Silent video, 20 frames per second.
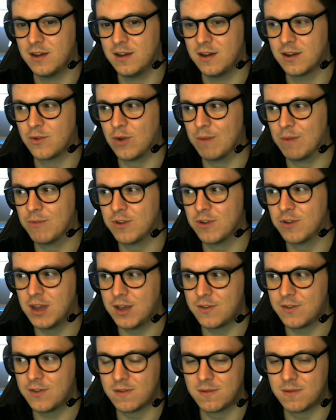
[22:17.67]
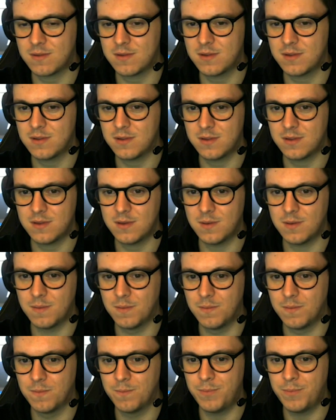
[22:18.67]
Crimson decks,
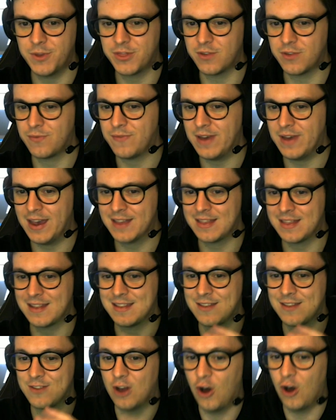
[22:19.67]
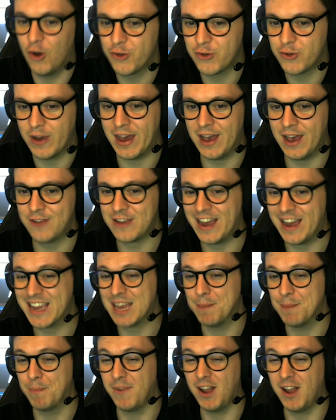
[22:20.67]
but the fact that this also has I
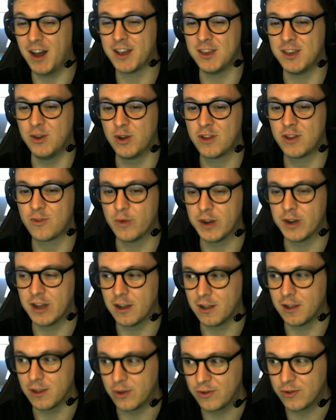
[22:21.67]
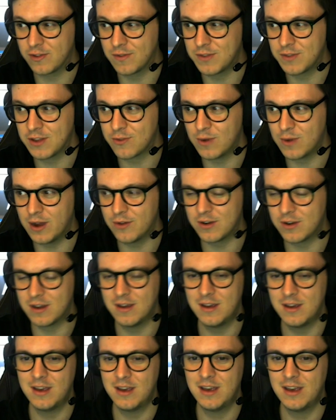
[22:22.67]
can block units with elusive this round
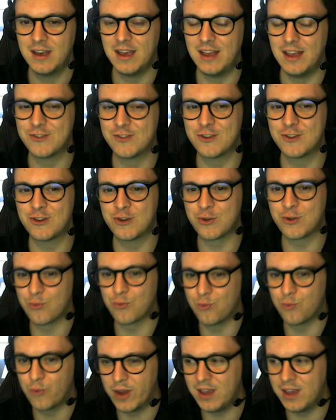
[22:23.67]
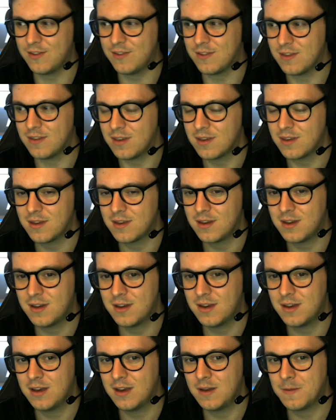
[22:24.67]
is crazy.
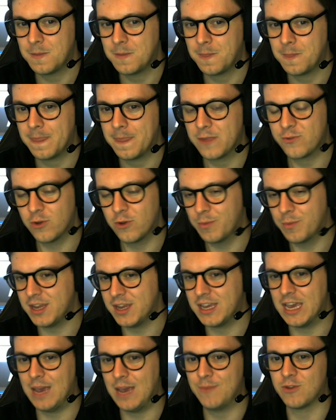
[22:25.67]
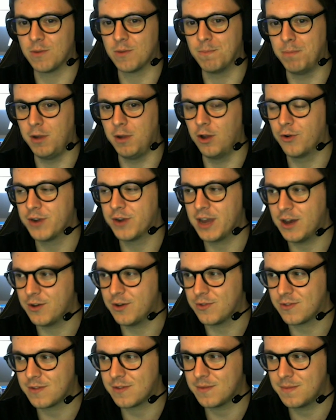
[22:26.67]
So many games are blown
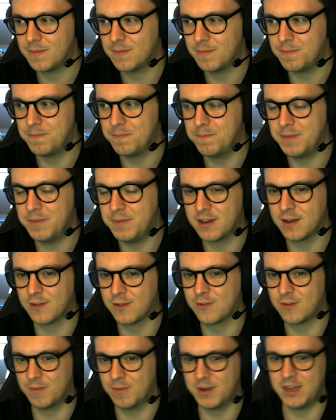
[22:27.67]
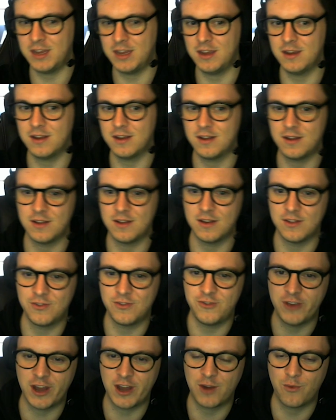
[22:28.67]
out because somebody
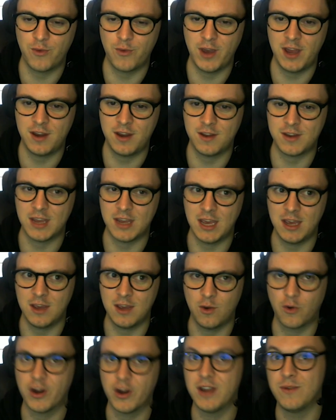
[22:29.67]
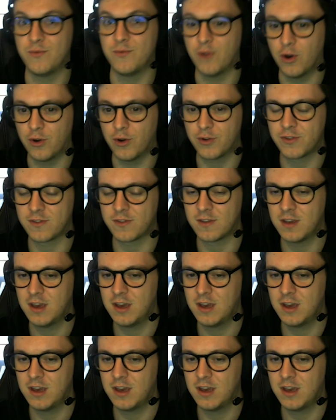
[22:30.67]
generated or invoked